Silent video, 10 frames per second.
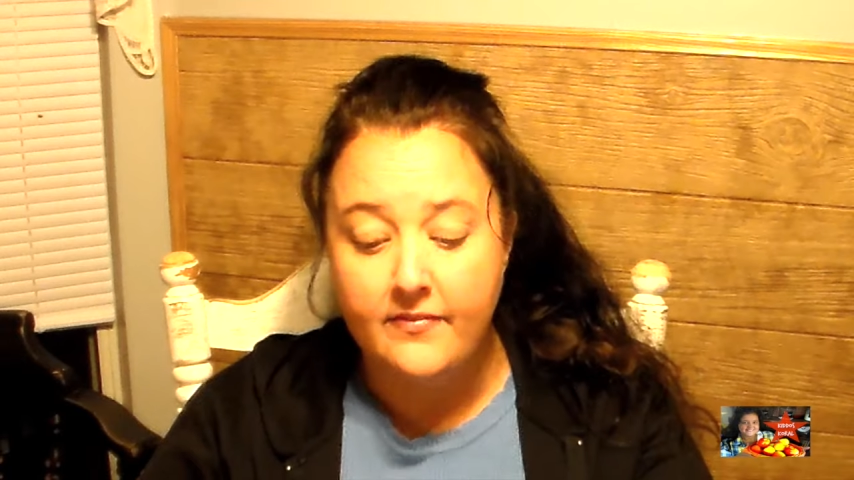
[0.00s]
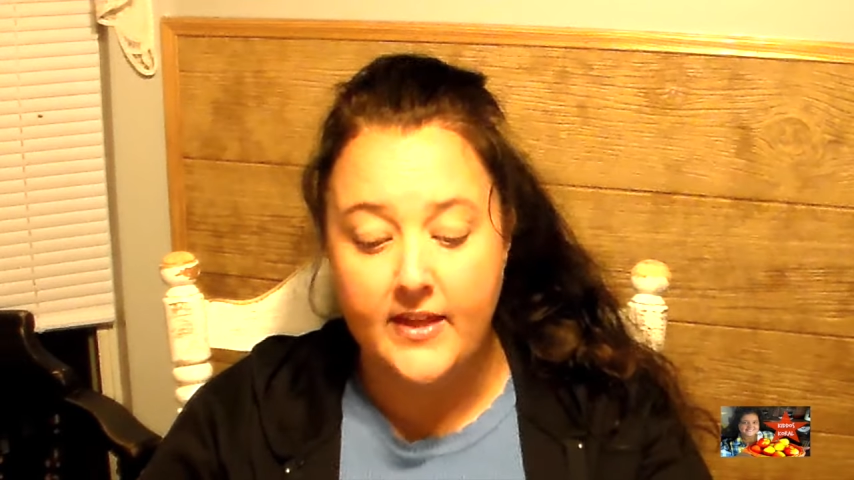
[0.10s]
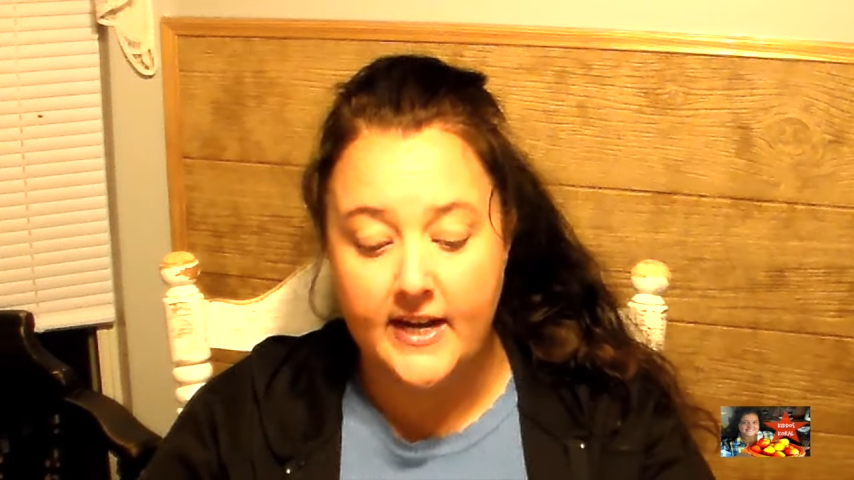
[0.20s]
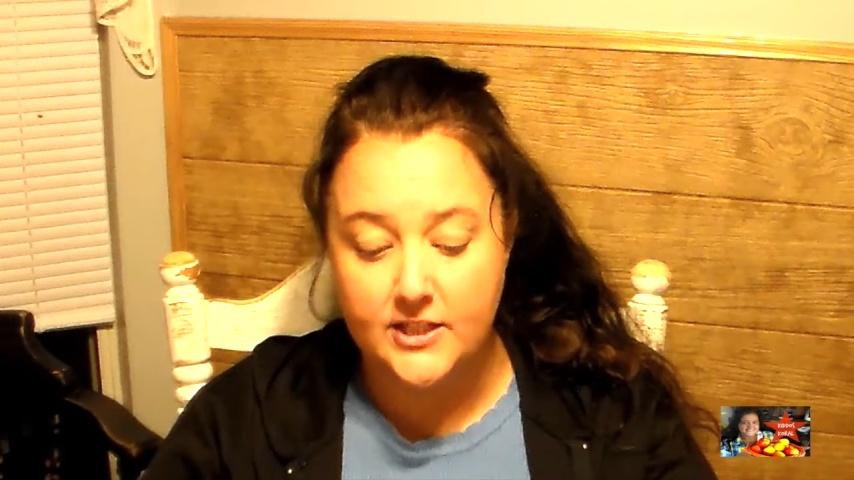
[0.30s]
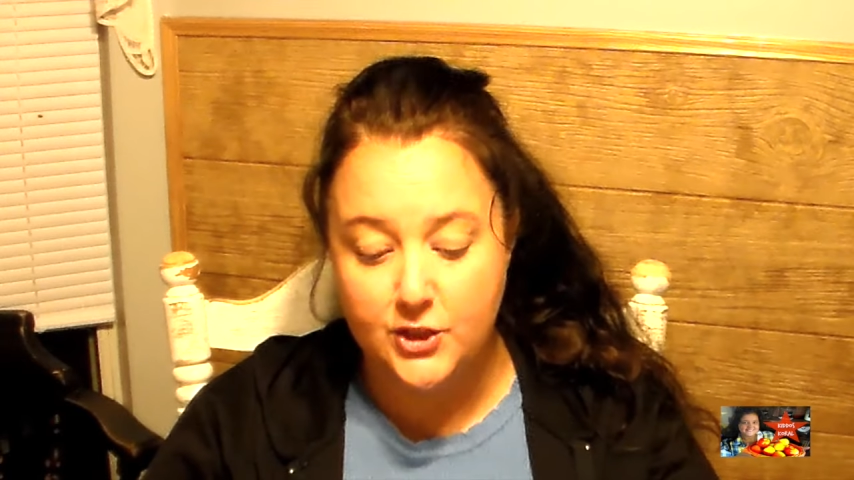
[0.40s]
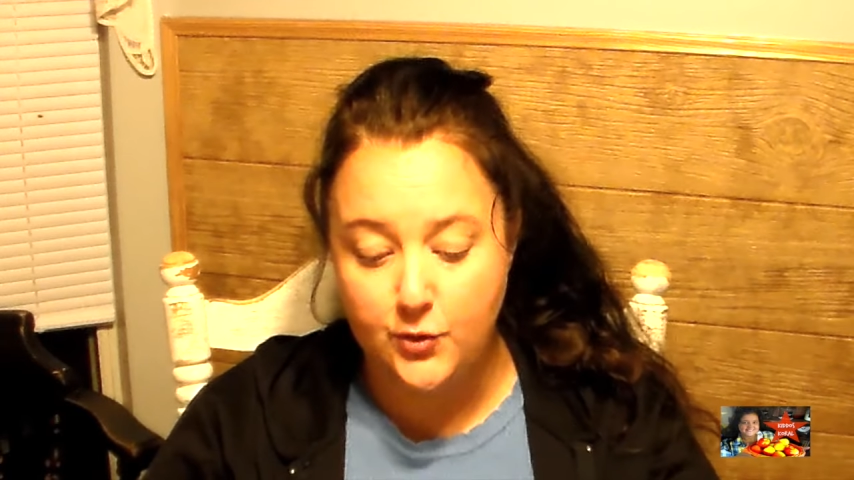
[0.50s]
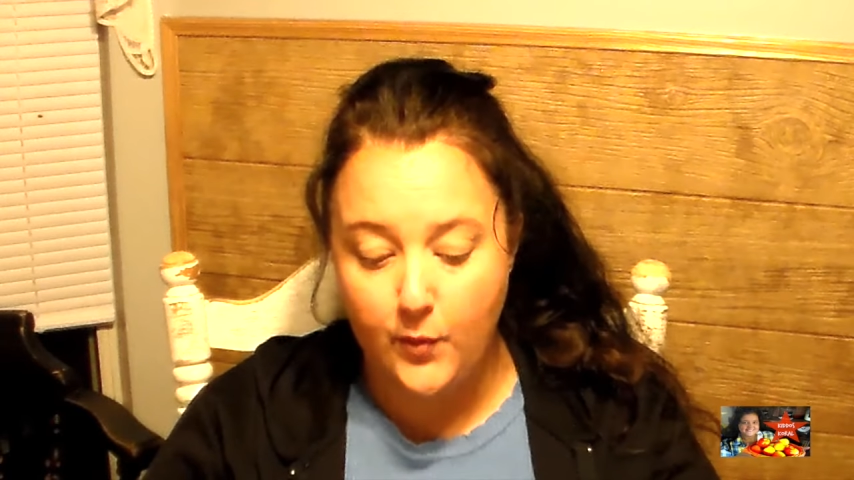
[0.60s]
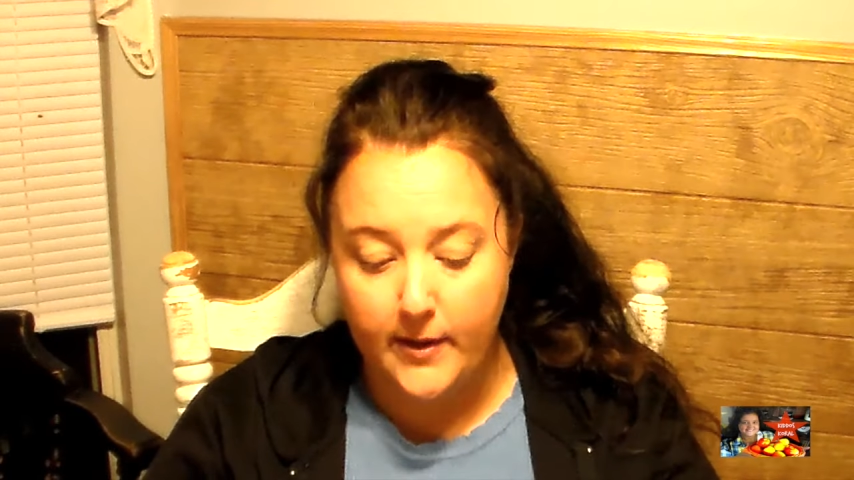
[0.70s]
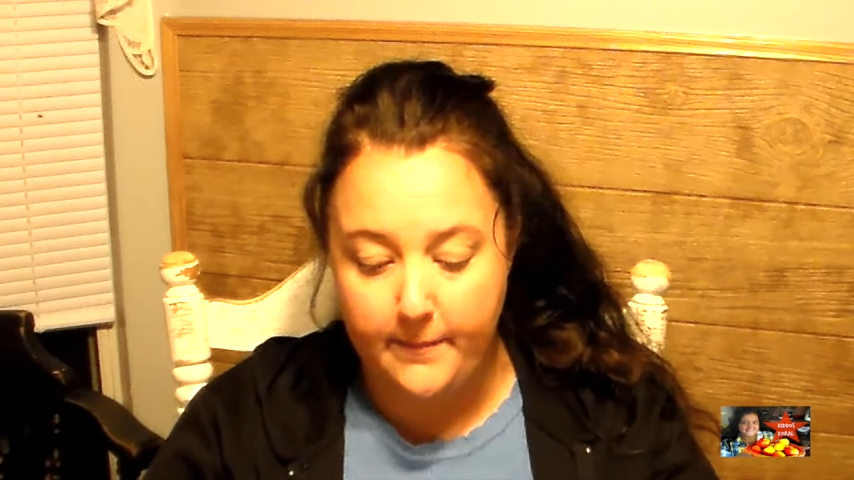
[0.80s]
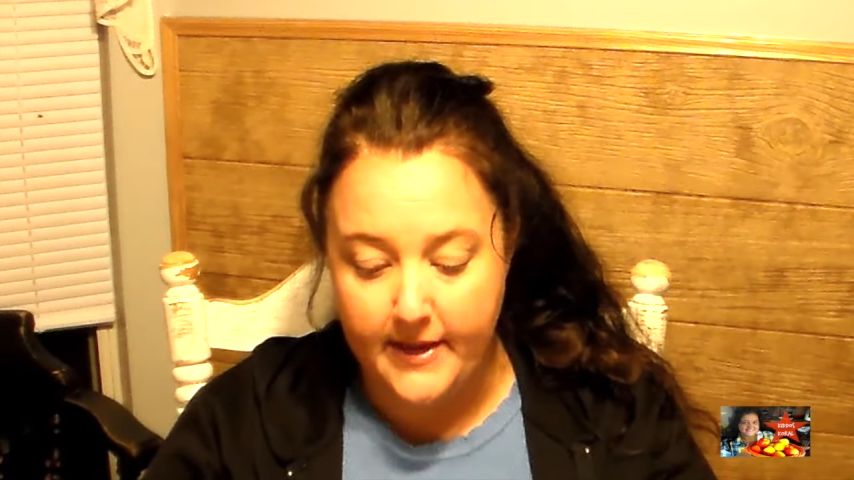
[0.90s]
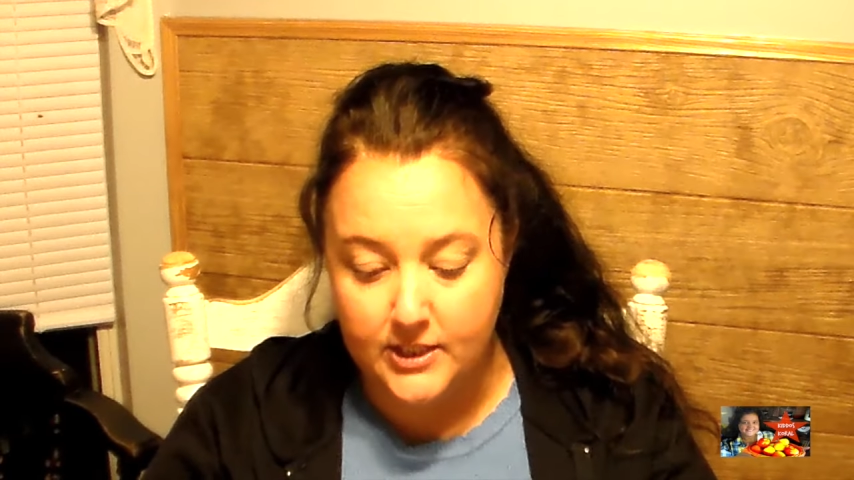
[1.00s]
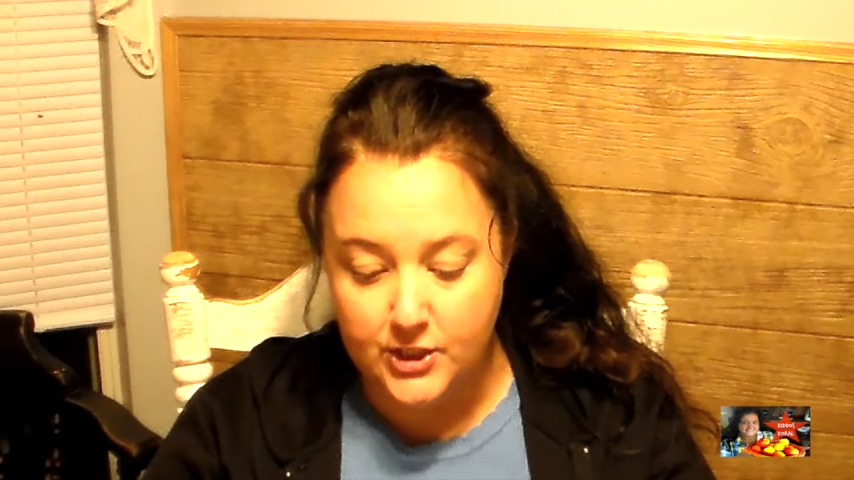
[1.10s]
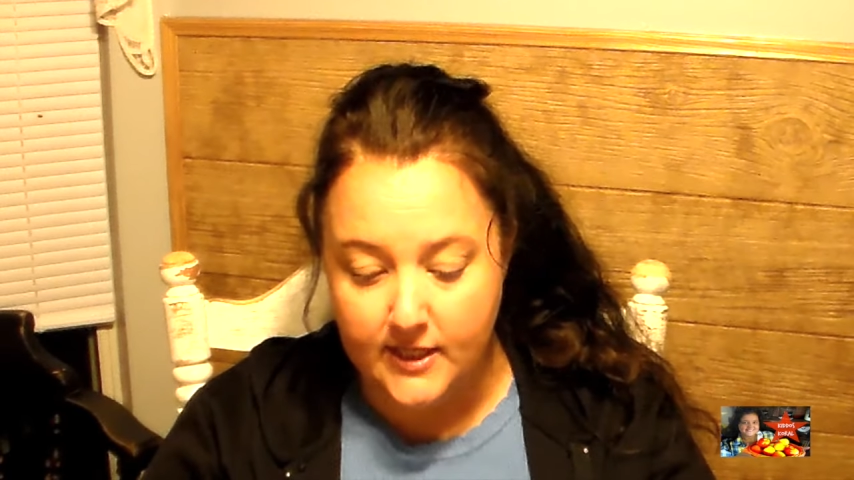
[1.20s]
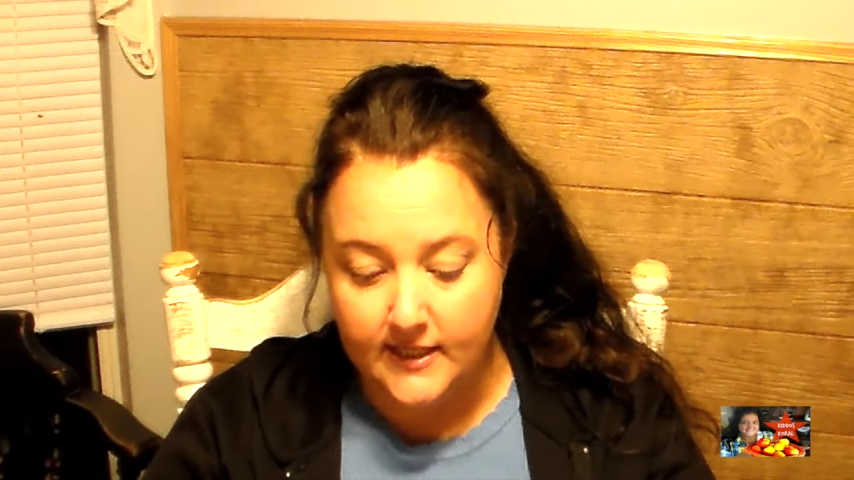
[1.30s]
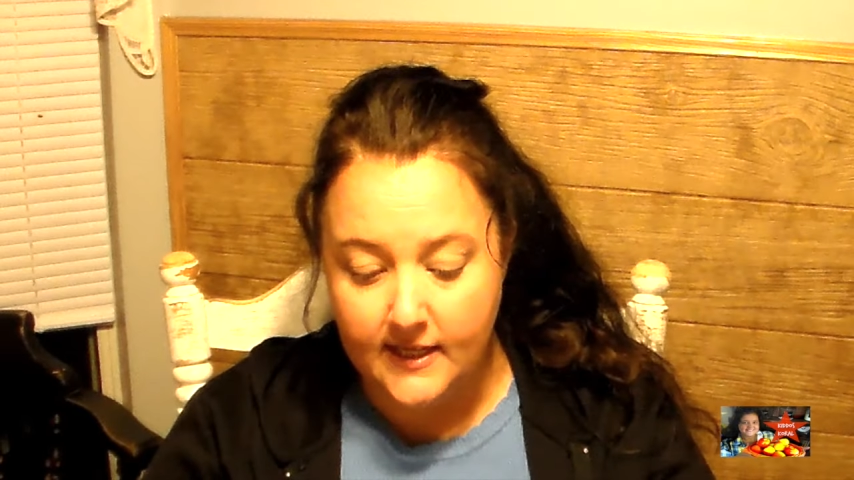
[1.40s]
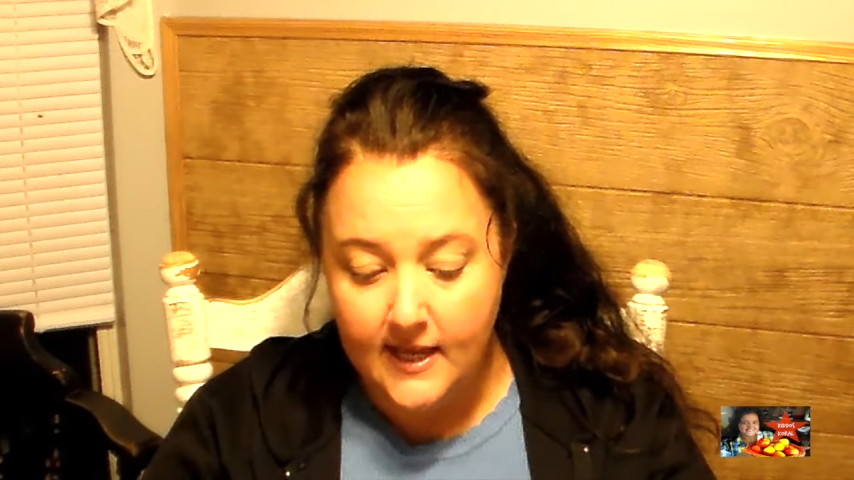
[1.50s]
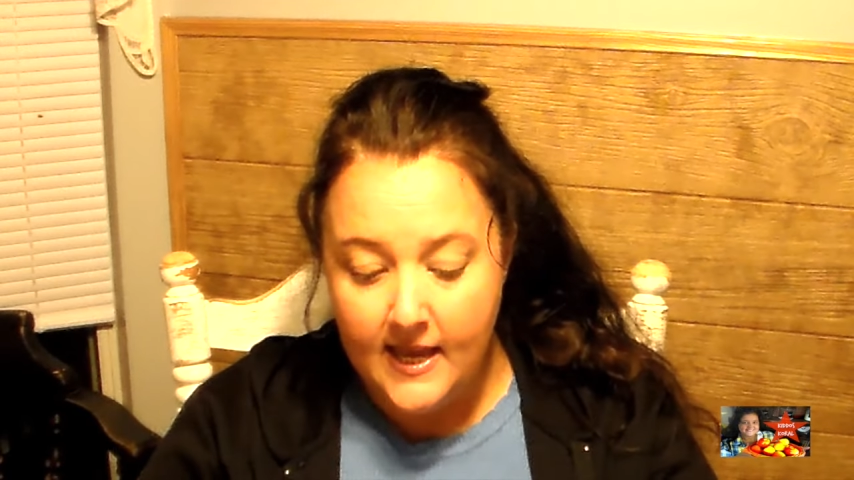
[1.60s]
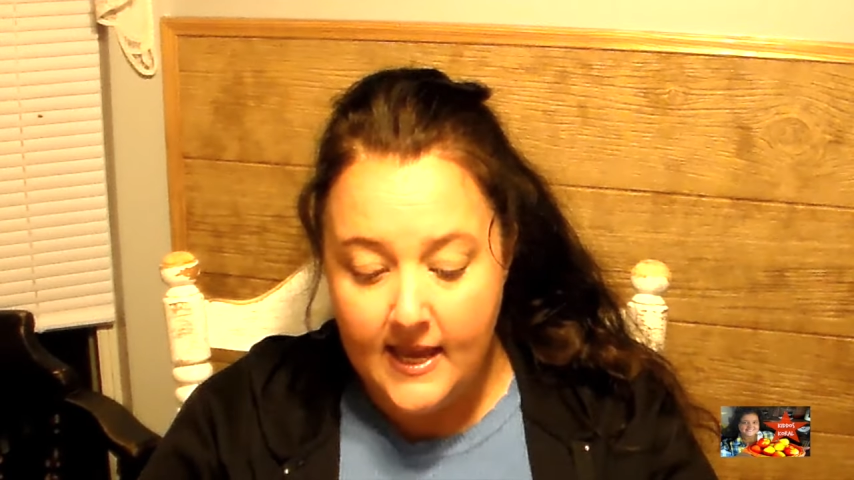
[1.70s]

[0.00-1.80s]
that I do want to mention